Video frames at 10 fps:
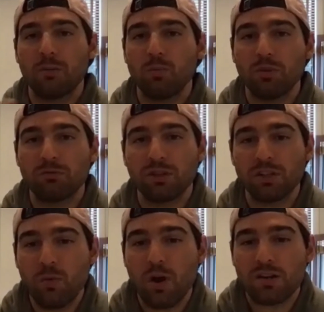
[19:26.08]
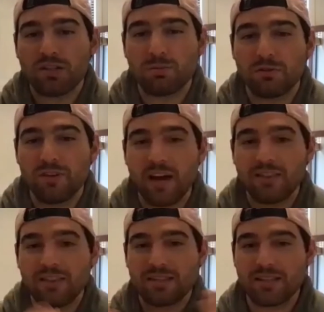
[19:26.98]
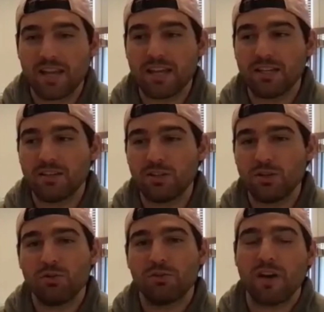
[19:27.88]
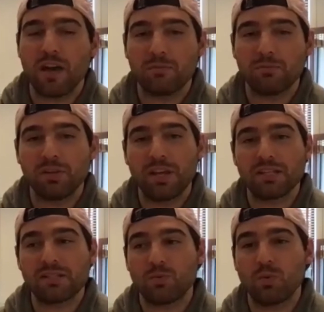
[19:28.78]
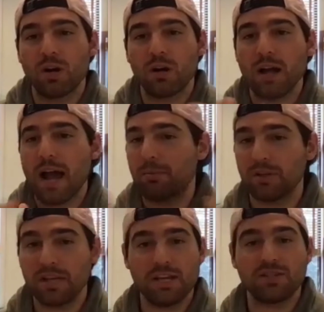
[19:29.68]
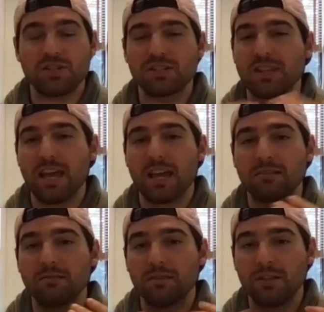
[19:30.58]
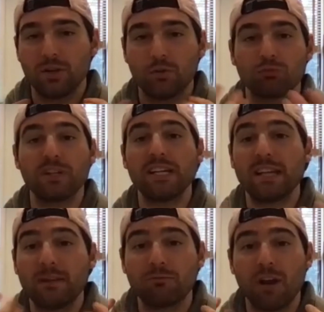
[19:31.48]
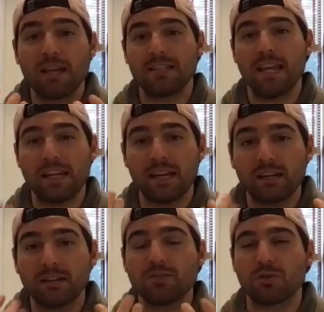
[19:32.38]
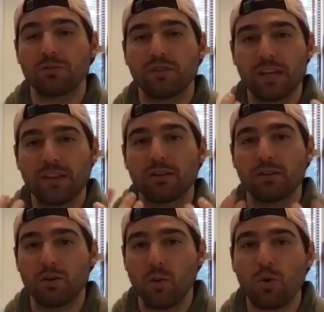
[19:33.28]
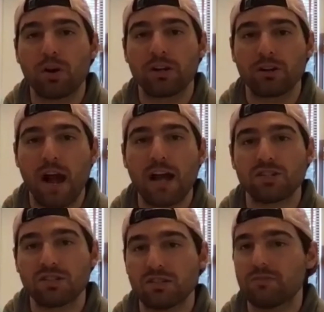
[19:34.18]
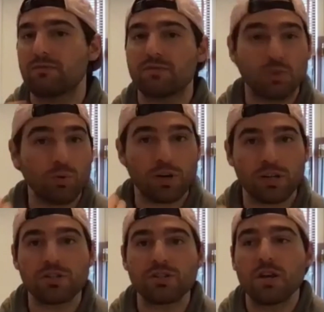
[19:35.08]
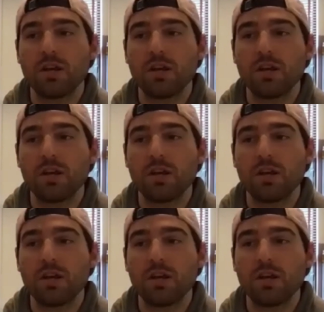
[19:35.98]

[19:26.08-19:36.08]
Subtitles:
we really wanted to provide this like unifying place where applications can, read and write data, sort of like the core interactions of storage,